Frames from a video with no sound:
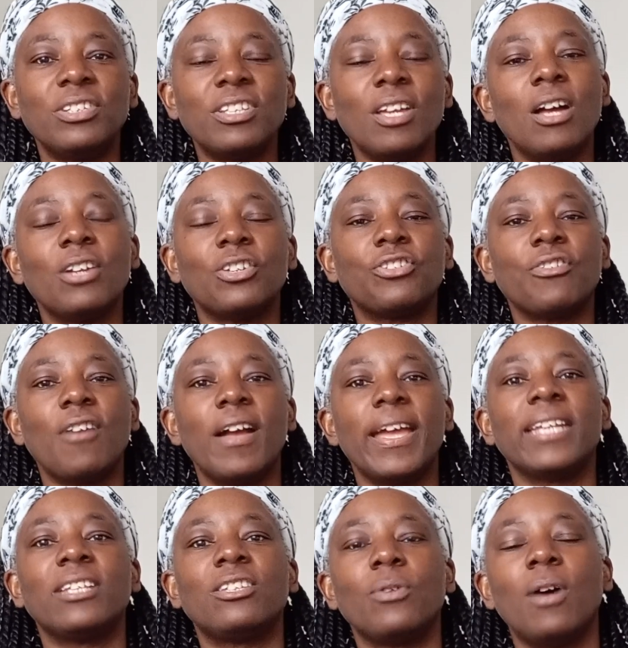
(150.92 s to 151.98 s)
start
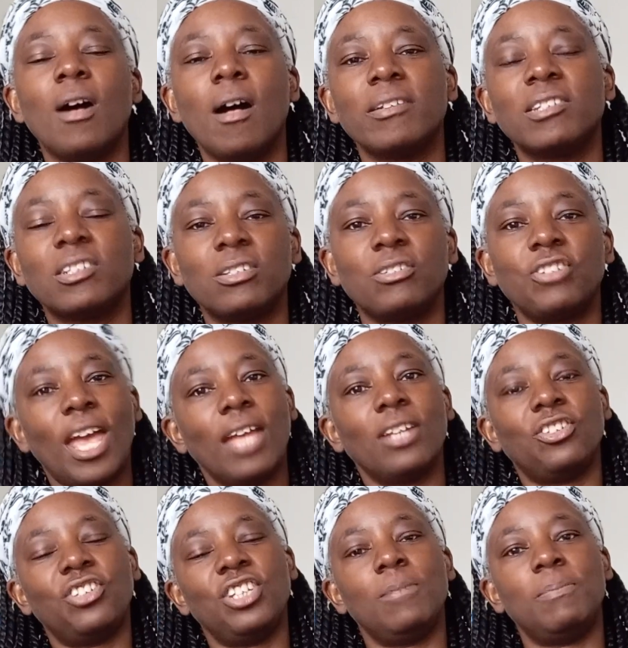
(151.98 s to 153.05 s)
trying to ask
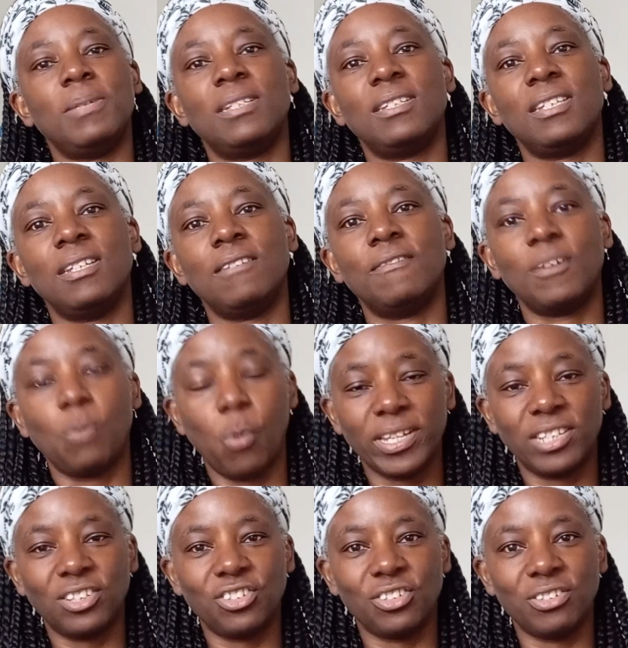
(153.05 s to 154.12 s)
ChatGPT
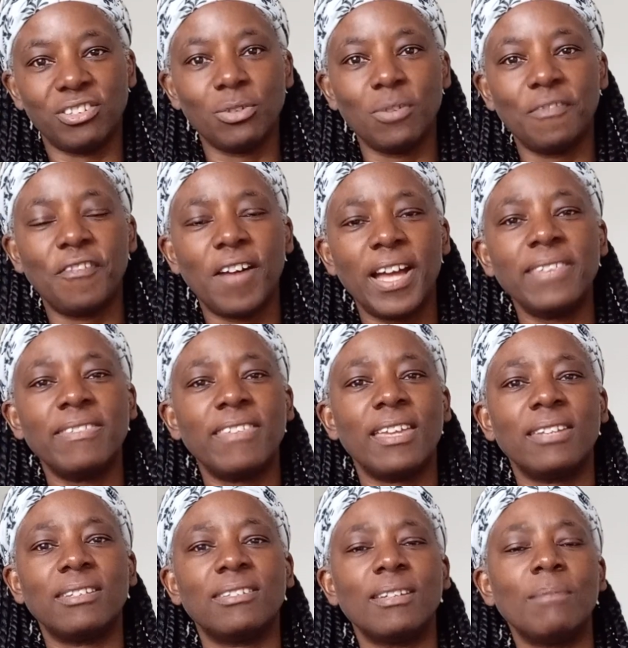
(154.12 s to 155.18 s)
questions, you'll find
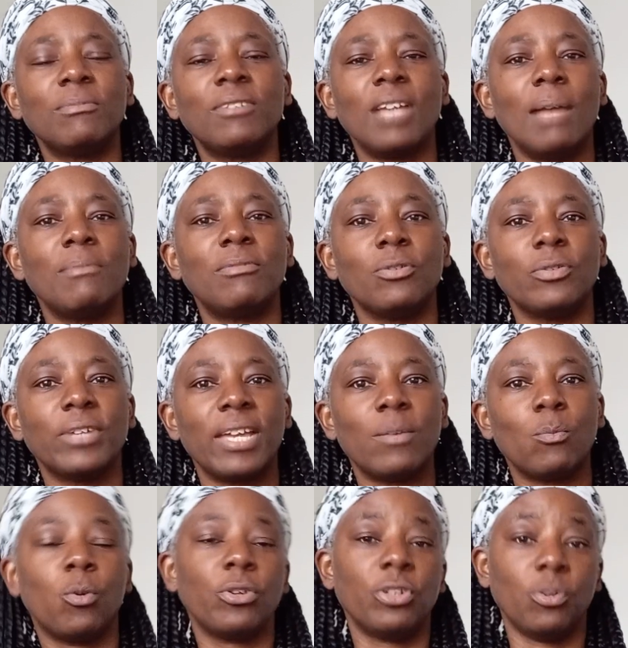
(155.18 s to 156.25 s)
that sometimes you'll get
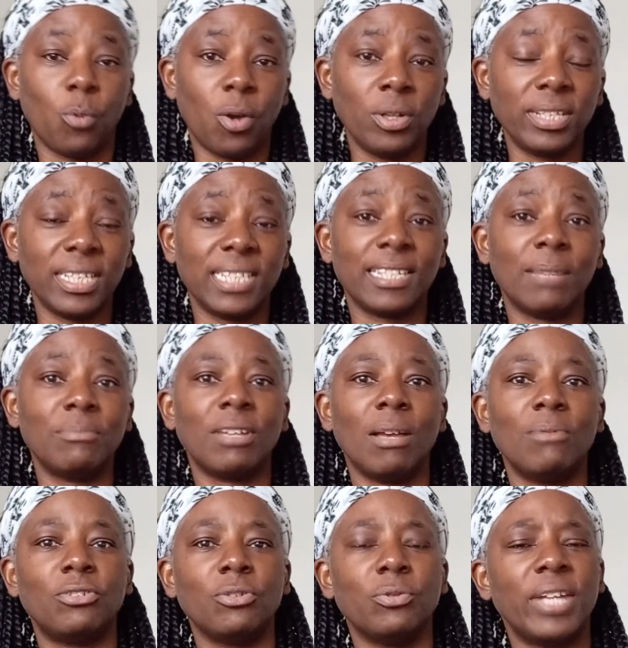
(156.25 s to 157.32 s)
what you want and
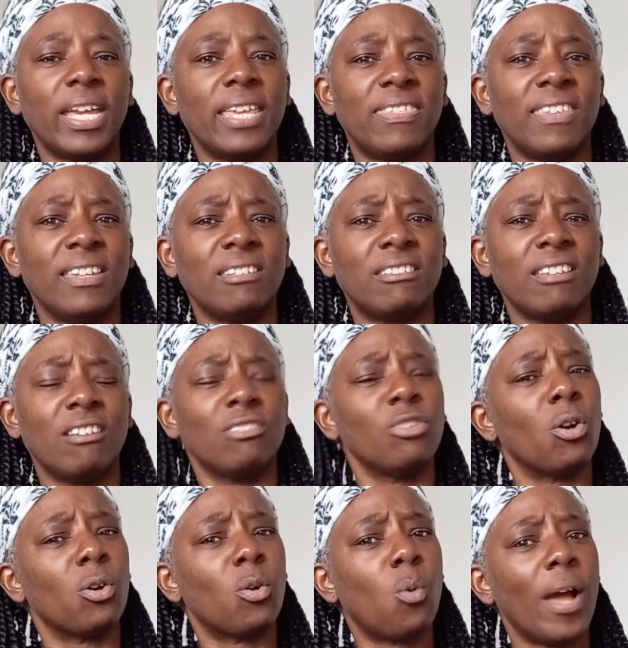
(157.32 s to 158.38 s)
sometimes you'll get things that are
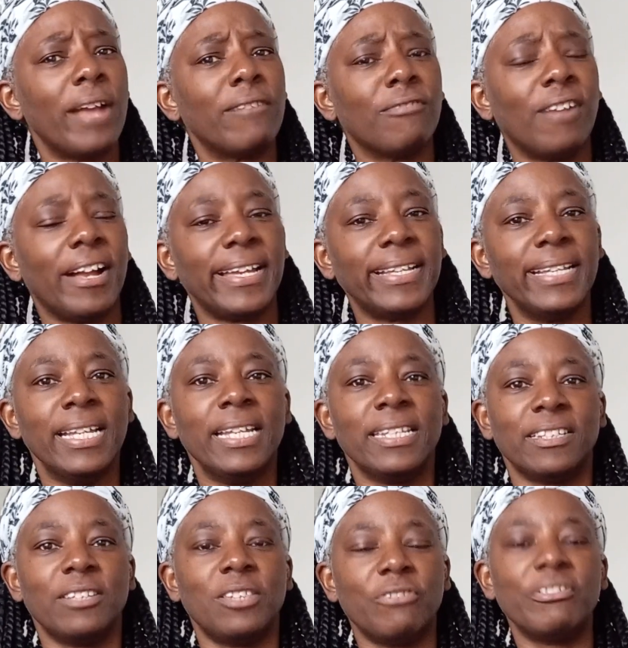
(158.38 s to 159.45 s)
not quite right.
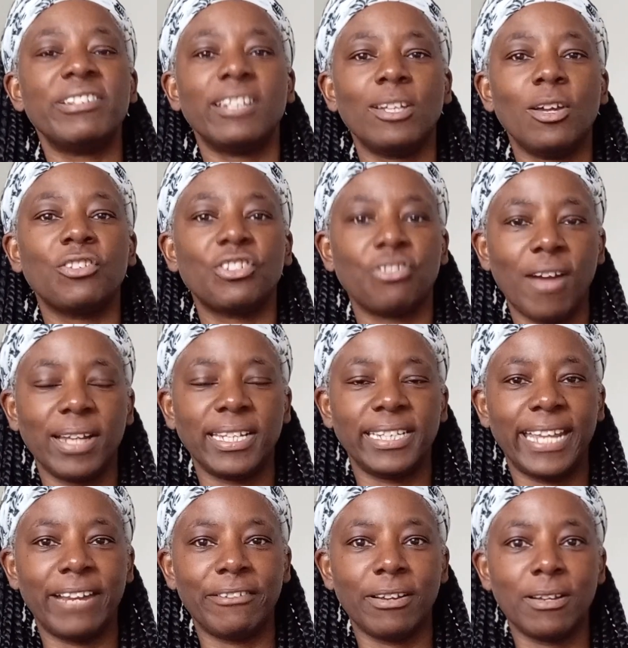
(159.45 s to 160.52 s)
So there is a lot of trial and
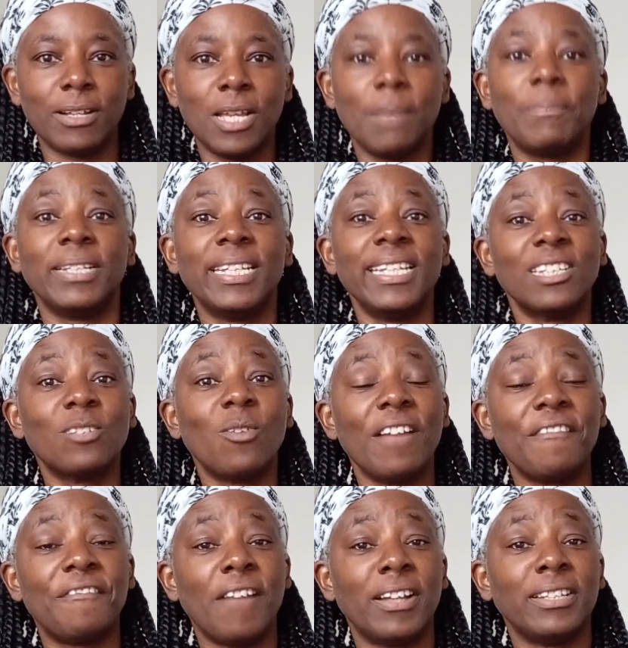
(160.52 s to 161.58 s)
error, but it is quite
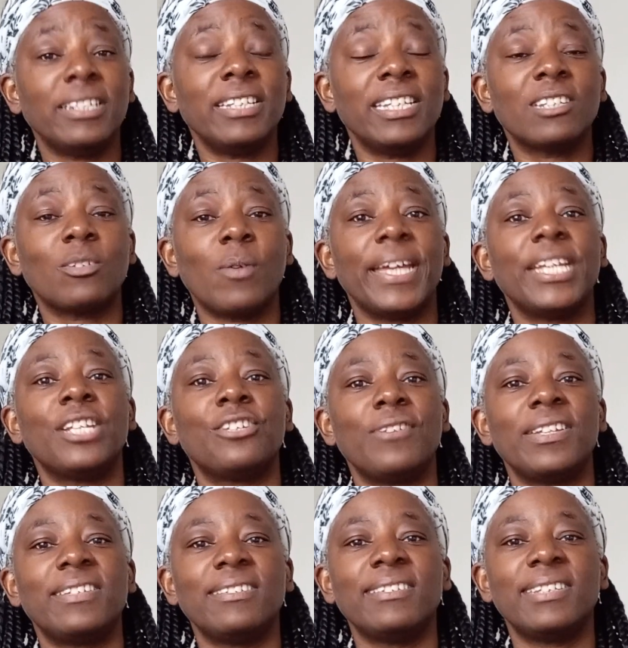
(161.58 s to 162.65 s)
fun and it is quite
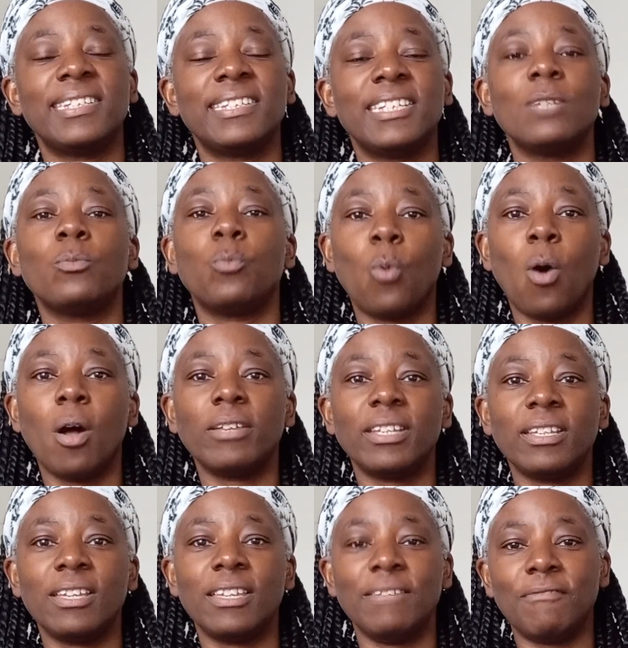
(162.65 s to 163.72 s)
interesting to see what
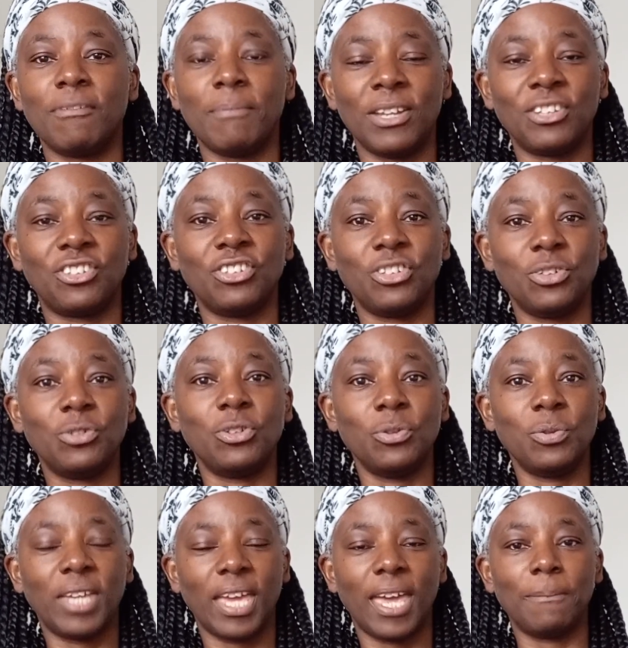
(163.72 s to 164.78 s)
information you do
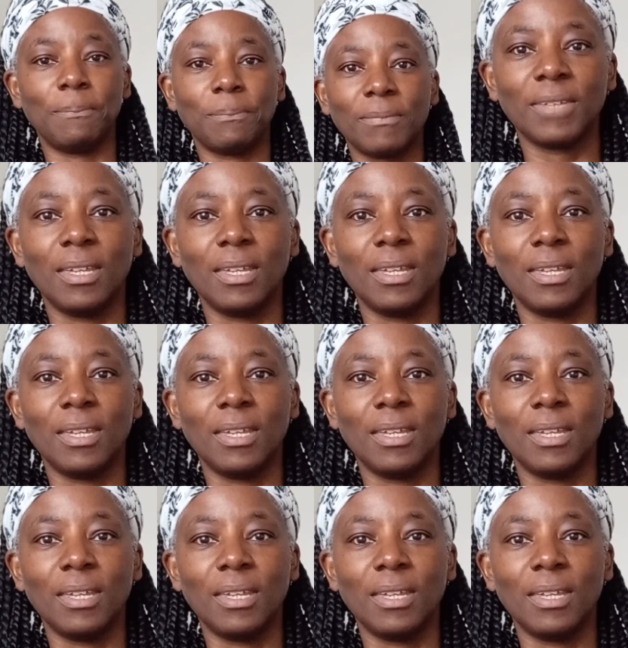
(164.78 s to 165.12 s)
get.